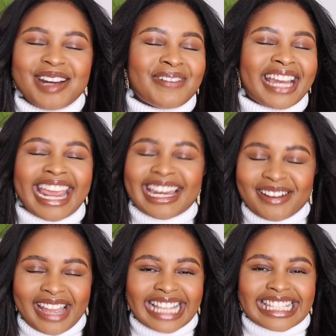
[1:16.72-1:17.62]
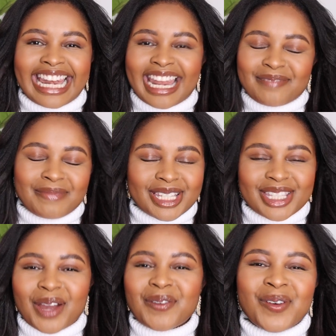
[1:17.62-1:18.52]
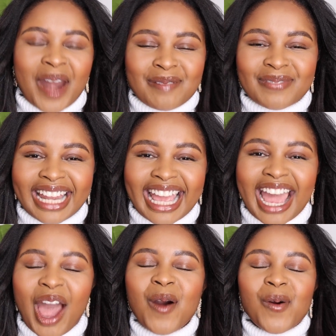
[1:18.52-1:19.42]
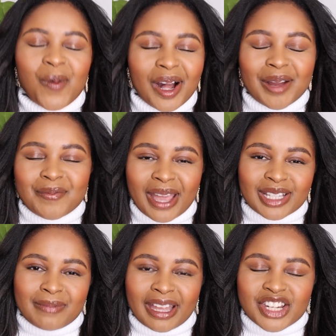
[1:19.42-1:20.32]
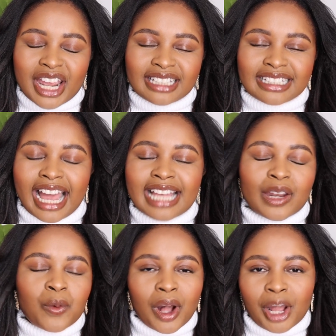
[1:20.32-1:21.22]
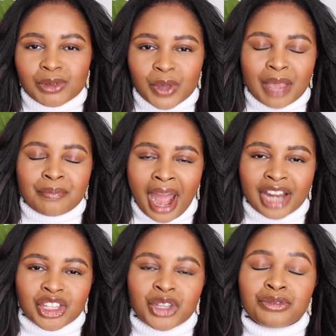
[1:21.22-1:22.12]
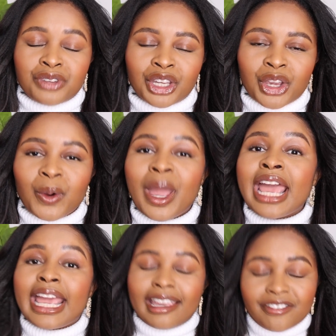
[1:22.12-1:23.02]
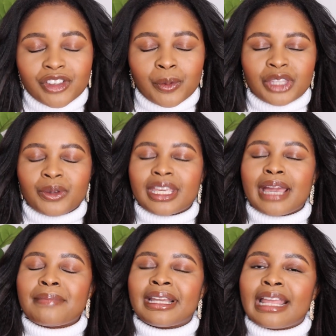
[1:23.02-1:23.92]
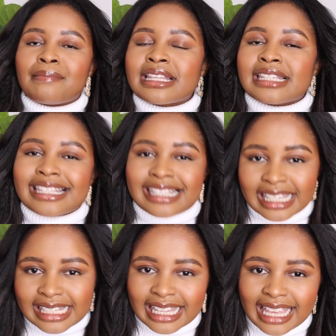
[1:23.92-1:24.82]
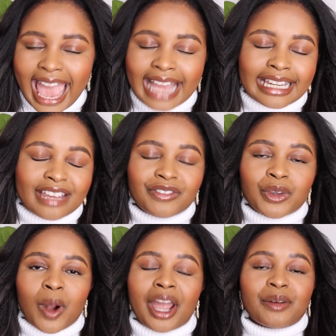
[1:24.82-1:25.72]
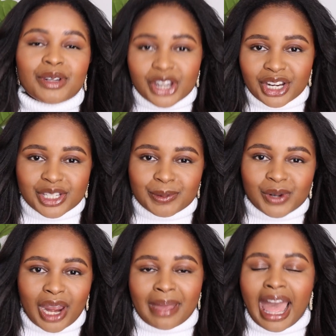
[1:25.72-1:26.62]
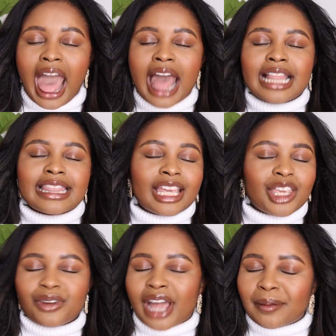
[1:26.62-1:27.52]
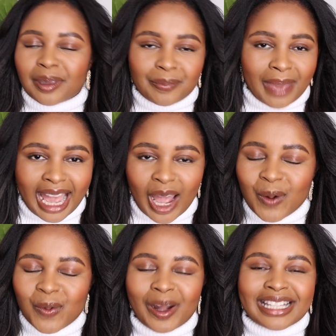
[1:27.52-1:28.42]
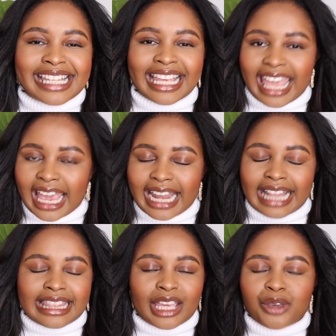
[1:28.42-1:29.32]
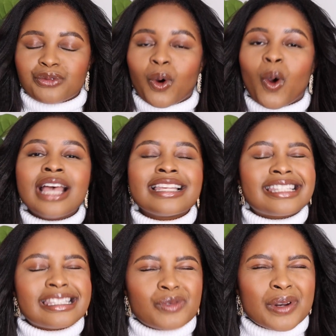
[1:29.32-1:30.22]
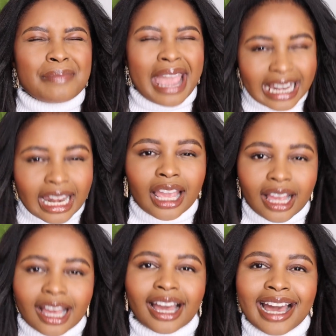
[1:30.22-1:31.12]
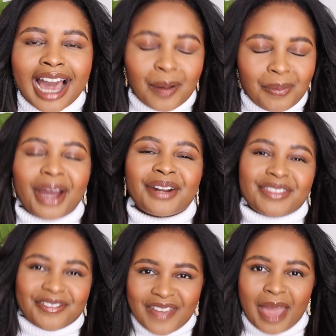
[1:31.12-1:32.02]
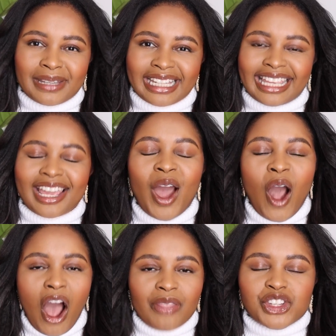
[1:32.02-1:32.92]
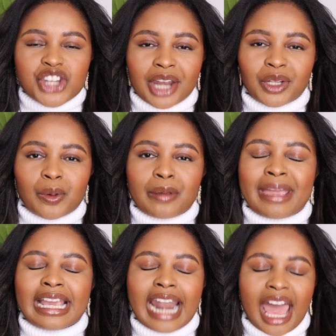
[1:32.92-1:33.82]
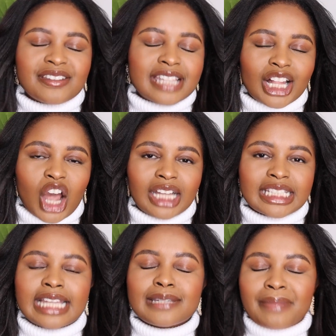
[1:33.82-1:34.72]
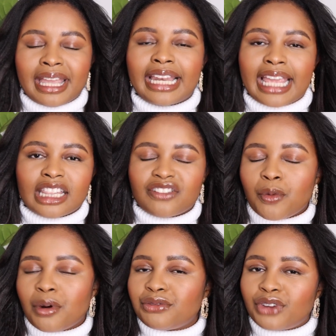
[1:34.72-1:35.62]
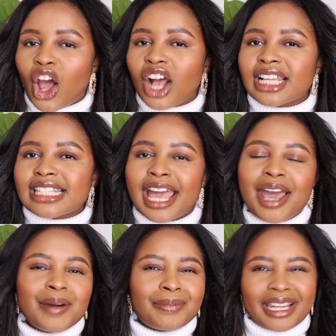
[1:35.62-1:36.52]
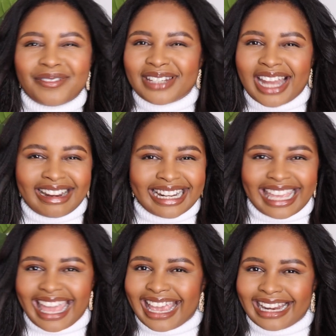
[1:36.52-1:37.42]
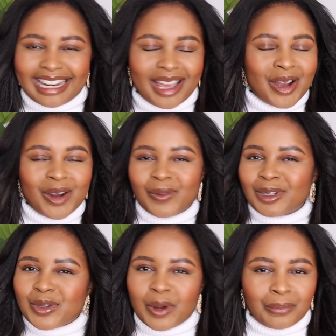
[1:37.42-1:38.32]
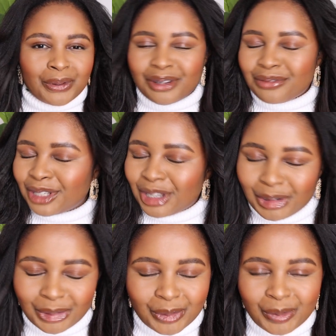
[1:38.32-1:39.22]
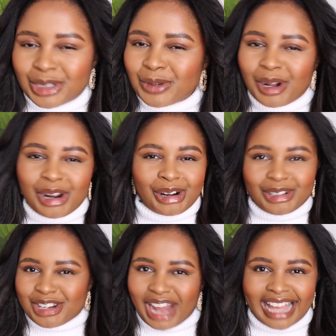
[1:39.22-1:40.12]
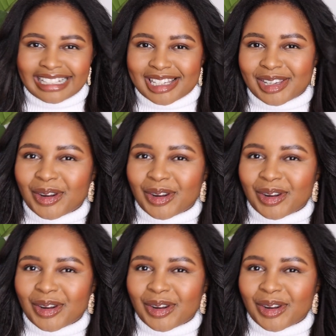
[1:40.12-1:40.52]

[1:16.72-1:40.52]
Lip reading: but anyways, let me stop rambling. Welcome back to my channel, guys, and welcome to a brand new video. If you are new here, my name is Zizi, and if you are a returning subscriber, thank you for coming back once again, and thank you for remaining a part of the family. On this channel, we make lifestyle content, mainly in the form of vlogs, but every now and again we do a beauty video, we do a girl chat, you